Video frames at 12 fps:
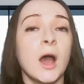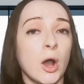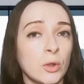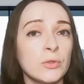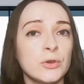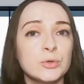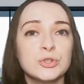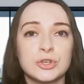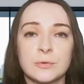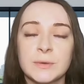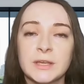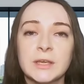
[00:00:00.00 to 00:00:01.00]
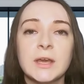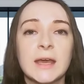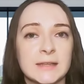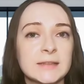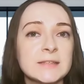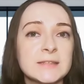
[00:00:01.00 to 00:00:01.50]
Although Germany
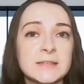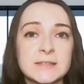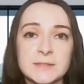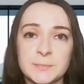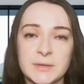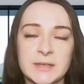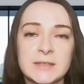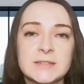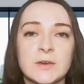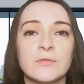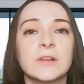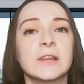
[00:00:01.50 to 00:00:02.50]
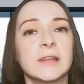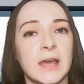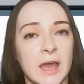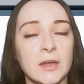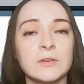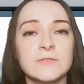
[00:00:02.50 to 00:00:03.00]
endlessly speaks of a
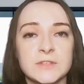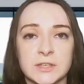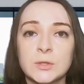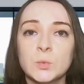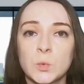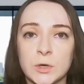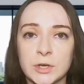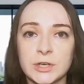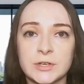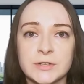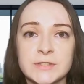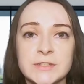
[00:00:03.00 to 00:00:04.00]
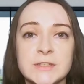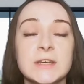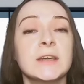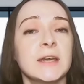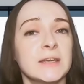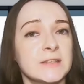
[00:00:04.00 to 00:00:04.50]
lack of skilled workers
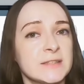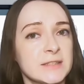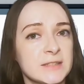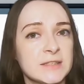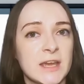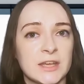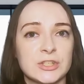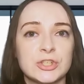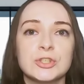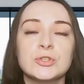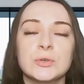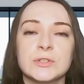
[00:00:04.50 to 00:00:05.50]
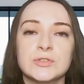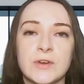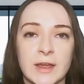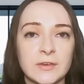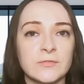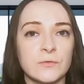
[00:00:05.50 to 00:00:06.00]
and its intention to
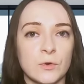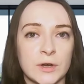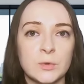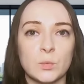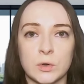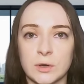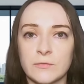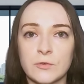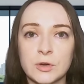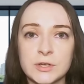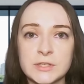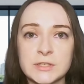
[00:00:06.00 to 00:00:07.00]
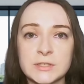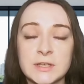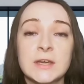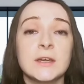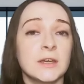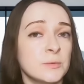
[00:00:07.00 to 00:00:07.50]
attract foreign workforce,
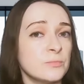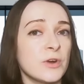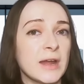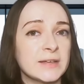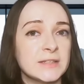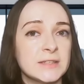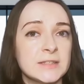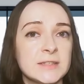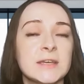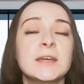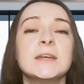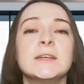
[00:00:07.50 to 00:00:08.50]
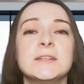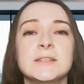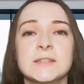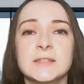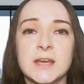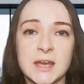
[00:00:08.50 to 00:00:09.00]
in practice, it
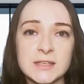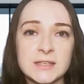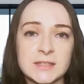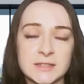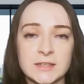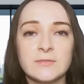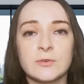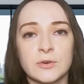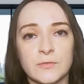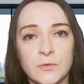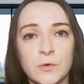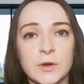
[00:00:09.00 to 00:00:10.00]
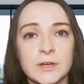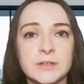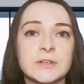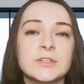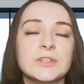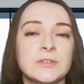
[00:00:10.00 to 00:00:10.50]
is not easy for
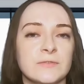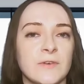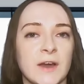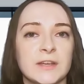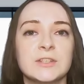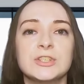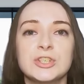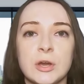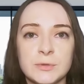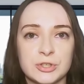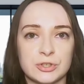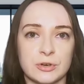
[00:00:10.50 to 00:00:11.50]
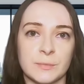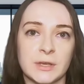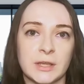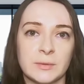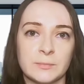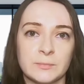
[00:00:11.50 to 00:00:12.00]
foreigners to find a job in
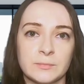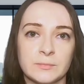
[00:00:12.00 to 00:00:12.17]
Germany.